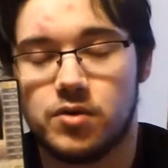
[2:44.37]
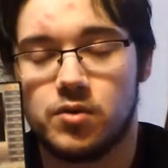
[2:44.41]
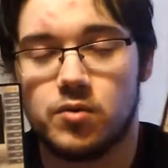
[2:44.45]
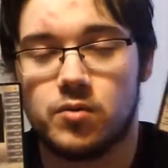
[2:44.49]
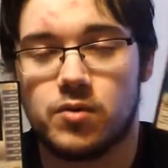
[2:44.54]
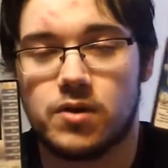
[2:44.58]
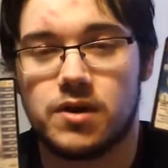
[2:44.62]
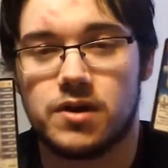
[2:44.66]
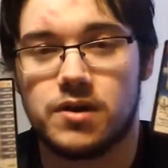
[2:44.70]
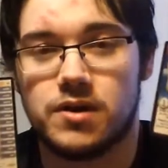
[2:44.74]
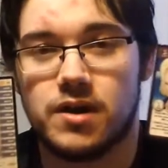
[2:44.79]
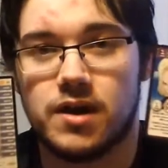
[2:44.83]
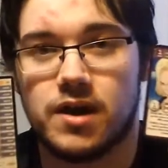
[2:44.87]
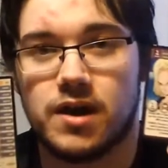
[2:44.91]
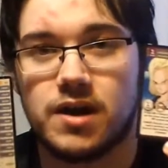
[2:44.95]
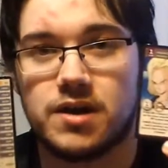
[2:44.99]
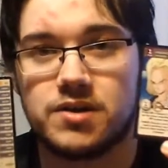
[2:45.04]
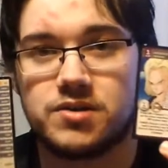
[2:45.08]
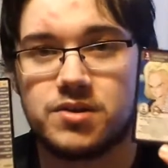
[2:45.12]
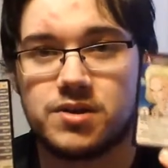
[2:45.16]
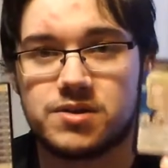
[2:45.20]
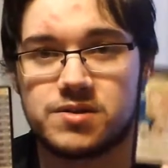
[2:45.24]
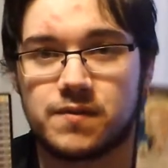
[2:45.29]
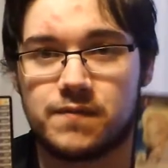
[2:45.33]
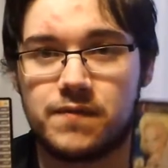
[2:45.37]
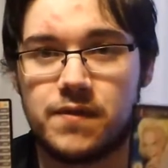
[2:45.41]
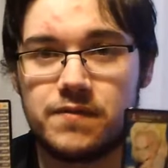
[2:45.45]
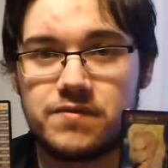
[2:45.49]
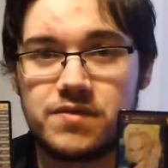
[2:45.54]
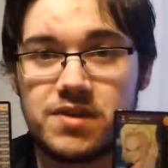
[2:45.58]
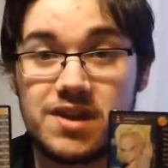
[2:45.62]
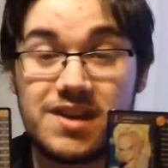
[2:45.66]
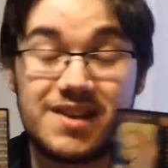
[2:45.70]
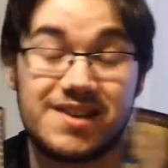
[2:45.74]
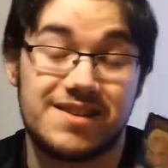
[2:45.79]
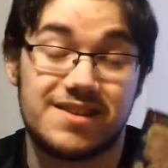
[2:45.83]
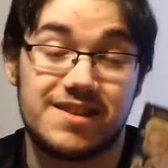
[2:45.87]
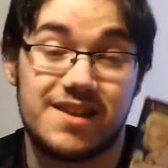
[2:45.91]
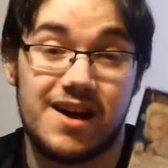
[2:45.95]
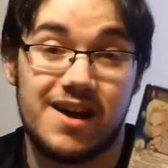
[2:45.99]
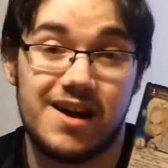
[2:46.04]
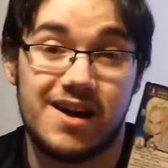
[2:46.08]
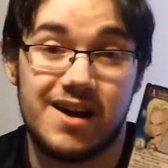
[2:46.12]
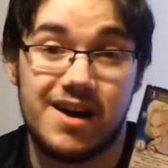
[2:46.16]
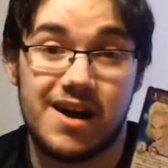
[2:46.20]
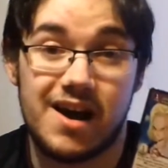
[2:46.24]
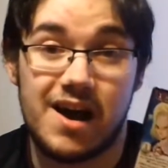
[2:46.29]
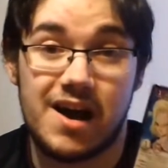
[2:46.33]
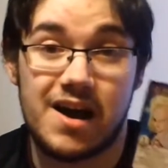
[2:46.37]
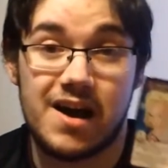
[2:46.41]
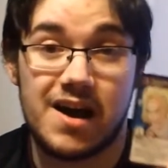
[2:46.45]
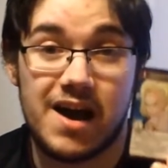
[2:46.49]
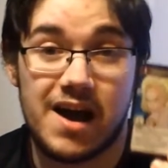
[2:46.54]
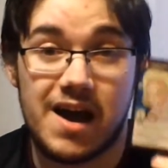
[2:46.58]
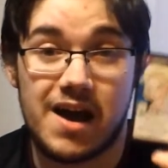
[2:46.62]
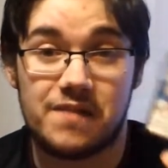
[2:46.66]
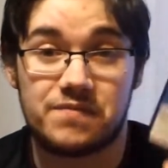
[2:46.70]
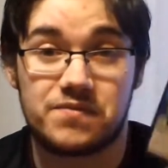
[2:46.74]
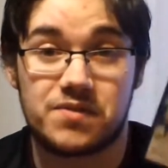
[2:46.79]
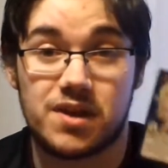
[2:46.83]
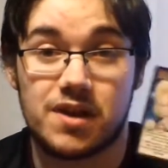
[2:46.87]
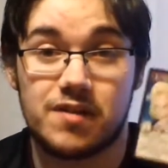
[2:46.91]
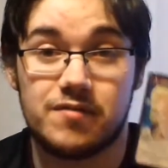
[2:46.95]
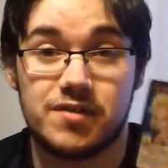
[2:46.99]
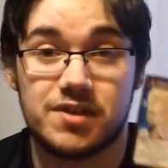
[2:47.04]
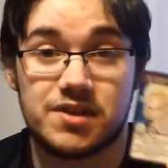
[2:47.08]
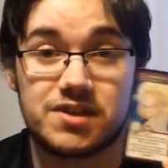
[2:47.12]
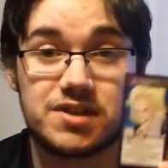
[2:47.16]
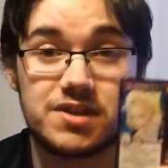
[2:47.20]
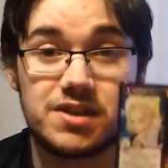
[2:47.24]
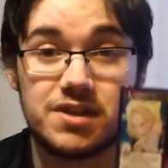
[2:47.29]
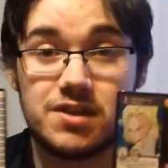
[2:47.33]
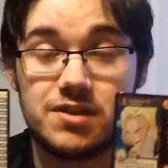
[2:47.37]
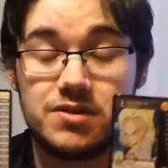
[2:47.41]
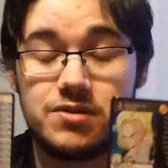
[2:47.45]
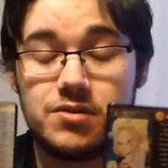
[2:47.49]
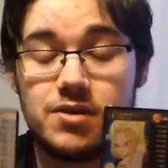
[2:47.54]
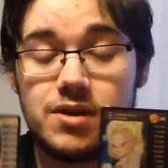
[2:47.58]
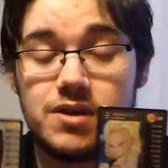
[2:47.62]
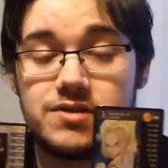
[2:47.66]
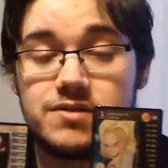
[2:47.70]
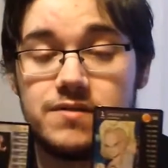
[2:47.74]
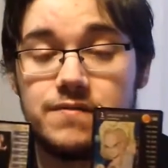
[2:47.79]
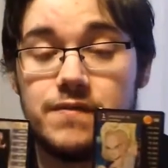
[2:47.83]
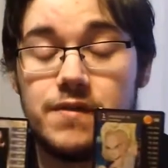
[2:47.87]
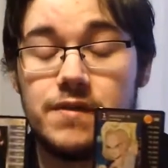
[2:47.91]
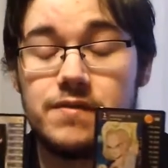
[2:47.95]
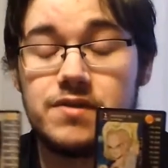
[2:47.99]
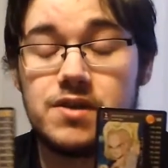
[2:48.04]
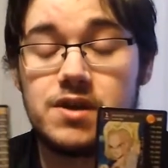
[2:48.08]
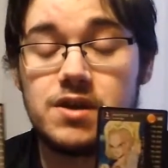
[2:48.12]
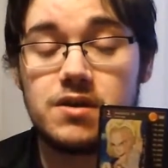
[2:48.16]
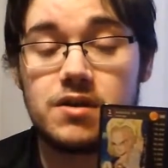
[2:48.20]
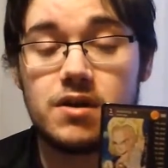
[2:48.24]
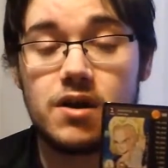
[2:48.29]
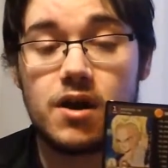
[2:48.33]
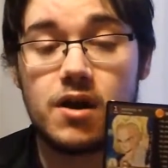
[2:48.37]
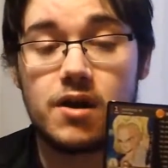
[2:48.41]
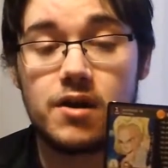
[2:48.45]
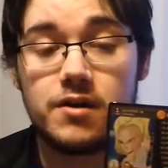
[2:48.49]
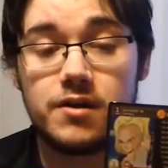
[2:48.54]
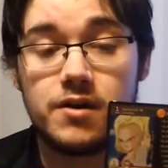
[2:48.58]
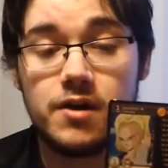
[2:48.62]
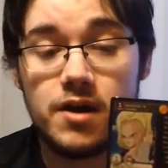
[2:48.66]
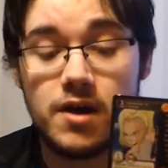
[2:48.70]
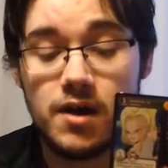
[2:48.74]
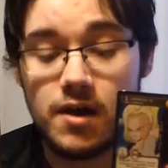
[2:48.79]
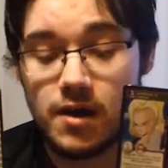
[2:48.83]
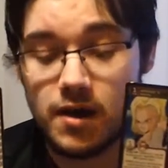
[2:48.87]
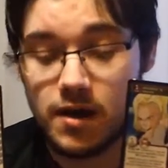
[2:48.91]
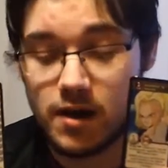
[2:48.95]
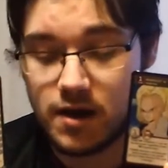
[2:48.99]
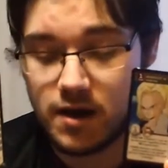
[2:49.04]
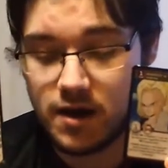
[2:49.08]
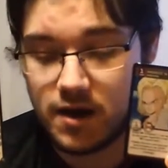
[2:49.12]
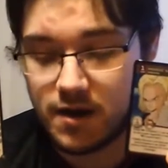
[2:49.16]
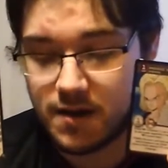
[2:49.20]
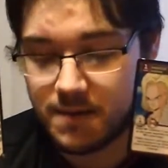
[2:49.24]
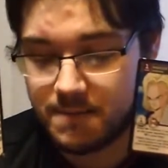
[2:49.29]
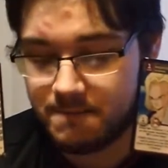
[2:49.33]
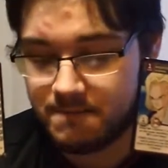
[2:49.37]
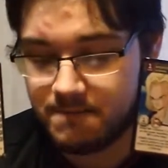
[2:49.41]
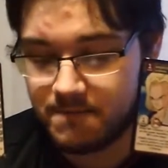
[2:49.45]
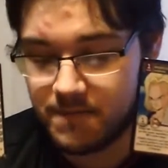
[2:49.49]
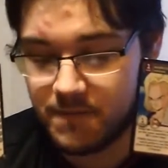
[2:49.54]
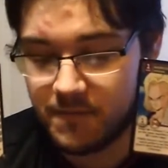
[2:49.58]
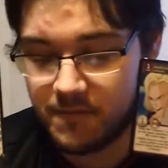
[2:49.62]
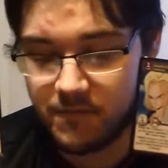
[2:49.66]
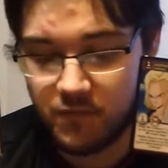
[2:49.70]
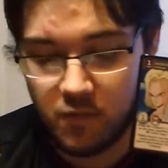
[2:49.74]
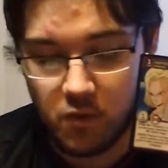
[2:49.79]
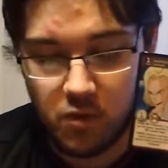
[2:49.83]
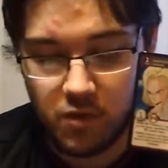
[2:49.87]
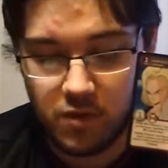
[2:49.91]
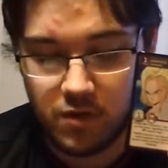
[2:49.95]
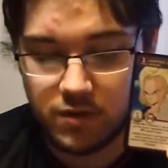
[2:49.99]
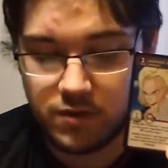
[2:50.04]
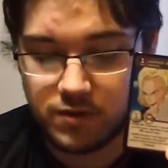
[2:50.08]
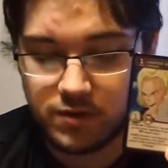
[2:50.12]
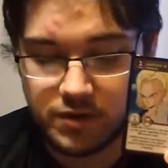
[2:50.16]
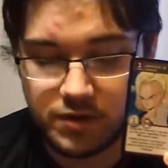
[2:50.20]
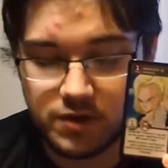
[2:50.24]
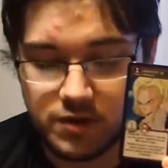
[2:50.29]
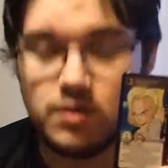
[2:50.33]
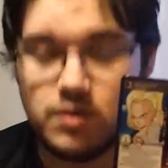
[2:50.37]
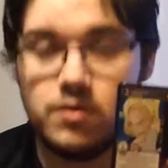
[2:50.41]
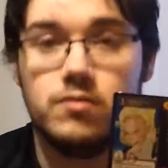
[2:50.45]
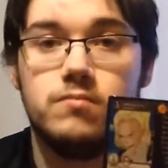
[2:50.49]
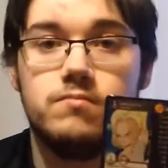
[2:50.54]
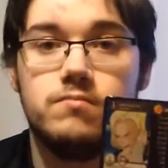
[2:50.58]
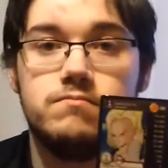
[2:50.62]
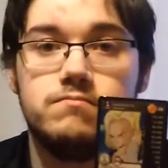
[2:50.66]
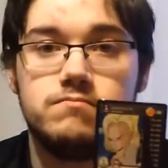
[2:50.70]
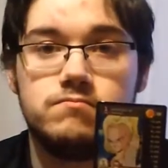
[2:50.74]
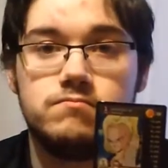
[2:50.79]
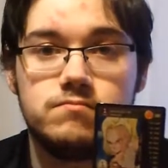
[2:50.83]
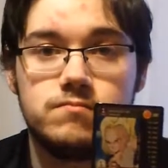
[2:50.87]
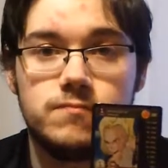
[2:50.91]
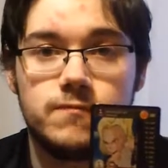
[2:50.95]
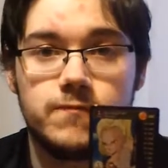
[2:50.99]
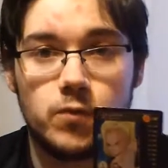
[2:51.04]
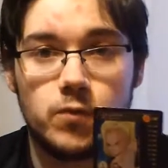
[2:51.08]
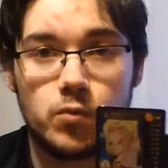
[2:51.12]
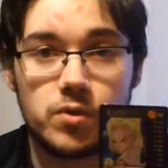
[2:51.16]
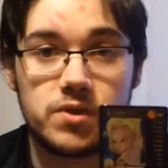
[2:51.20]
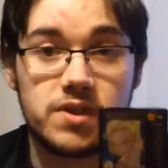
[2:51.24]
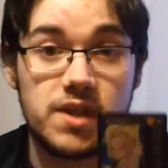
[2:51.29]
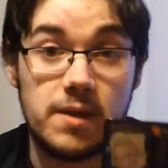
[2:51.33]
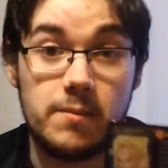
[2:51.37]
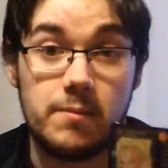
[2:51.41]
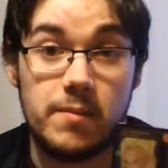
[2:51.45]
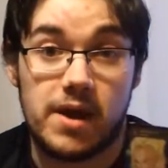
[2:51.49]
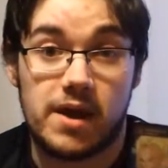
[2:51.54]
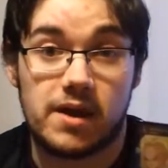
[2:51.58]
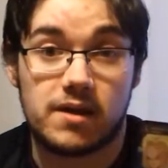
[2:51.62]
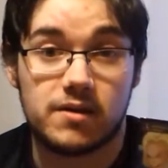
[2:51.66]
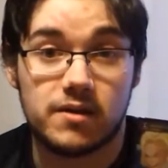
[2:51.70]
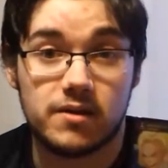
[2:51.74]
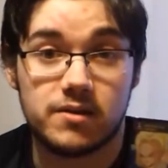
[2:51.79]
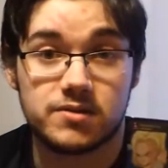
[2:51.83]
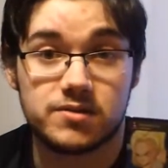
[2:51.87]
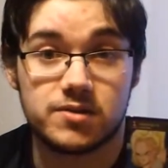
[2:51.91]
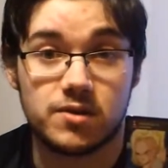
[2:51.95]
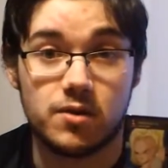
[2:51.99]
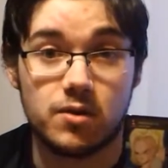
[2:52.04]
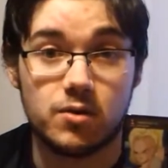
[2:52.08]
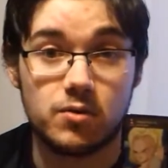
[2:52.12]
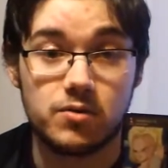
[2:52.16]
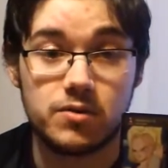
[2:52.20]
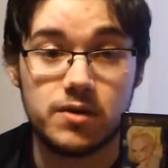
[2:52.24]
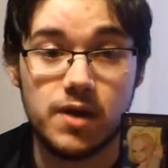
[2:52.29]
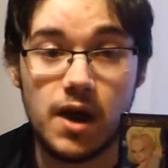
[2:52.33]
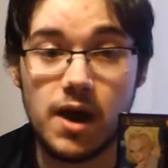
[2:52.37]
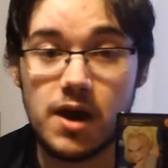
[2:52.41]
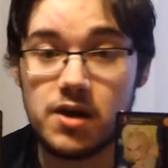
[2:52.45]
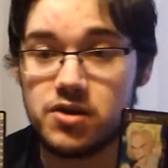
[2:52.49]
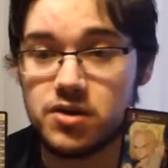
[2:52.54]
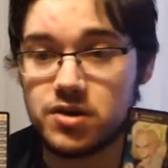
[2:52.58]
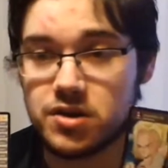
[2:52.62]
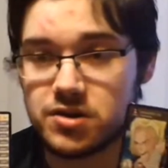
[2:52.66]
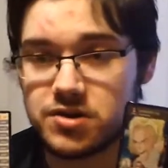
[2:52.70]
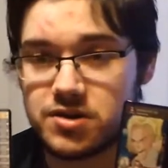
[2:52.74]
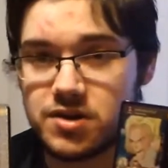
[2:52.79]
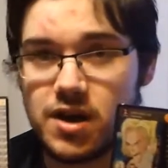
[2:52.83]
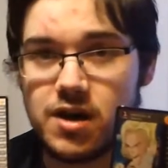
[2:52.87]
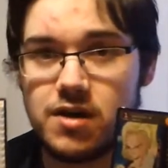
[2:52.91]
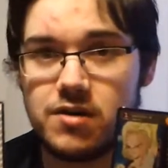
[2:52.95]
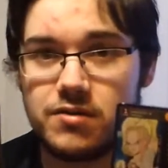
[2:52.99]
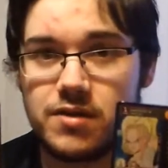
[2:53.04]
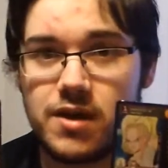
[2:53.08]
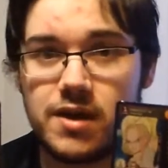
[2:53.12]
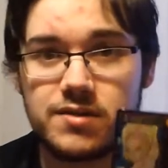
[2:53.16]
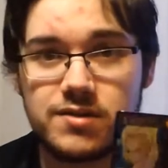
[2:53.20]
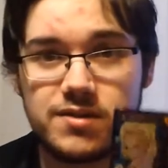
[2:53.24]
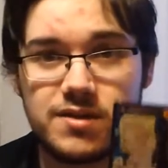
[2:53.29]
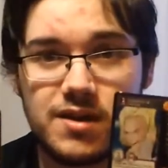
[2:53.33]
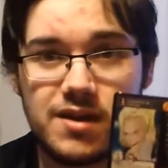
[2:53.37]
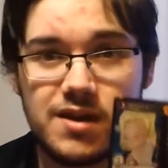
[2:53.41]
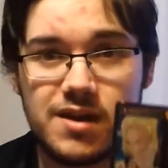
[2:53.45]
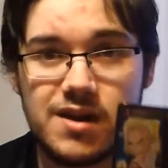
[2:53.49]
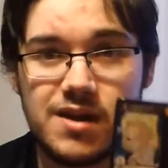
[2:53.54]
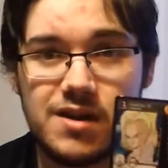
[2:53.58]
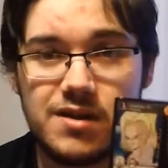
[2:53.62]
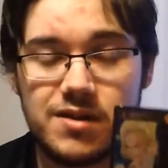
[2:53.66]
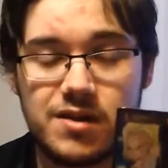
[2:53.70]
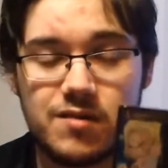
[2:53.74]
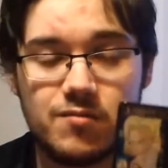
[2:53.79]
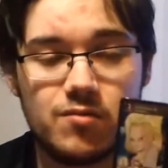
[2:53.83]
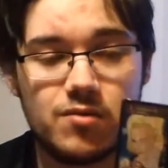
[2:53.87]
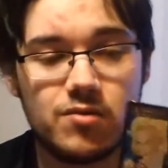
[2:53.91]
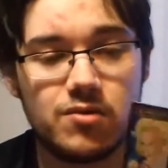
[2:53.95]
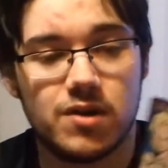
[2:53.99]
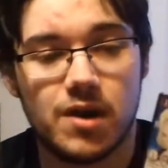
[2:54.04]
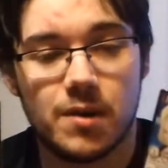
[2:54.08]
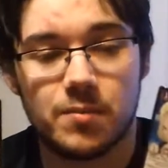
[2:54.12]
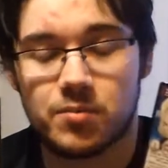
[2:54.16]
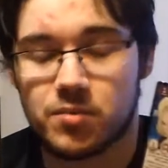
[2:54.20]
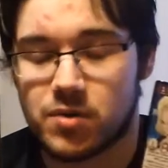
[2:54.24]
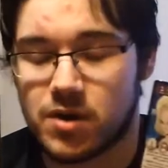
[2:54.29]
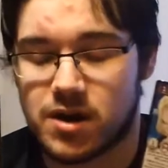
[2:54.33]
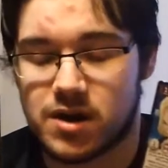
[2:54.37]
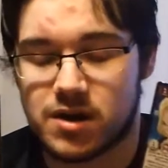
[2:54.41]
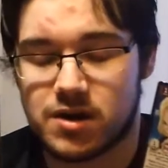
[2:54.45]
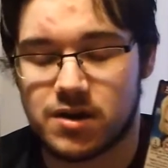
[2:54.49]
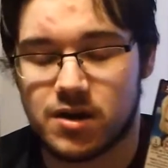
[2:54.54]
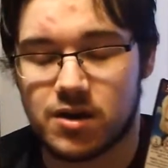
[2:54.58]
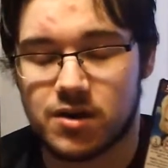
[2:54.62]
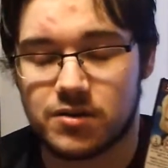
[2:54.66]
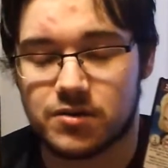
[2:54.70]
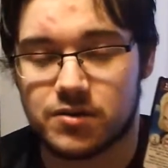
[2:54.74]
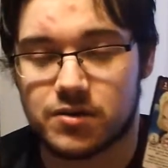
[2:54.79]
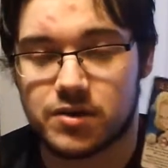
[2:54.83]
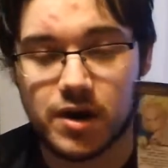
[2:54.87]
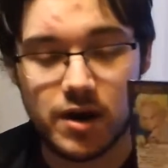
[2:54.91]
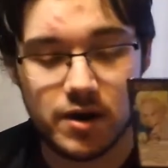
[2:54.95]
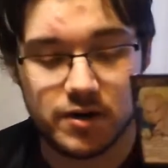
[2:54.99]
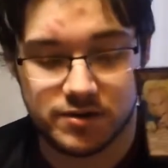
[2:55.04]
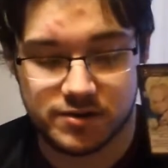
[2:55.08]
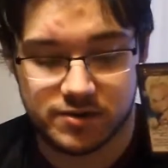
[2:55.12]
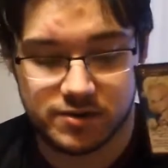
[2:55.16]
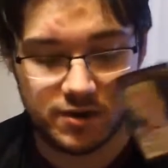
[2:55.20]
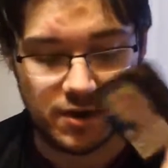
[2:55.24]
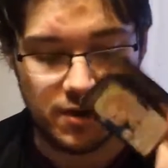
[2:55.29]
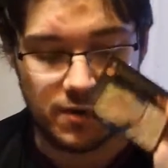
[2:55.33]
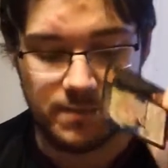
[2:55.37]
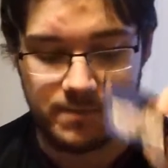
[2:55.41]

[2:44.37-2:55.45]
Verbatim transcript: New one, uh, twenty fifteen. Uh, I, I have to give this to the two thousand fifteen card um, for, you know, for what they make. So yeah, you can tell that they uh, they really upgraded on their cards.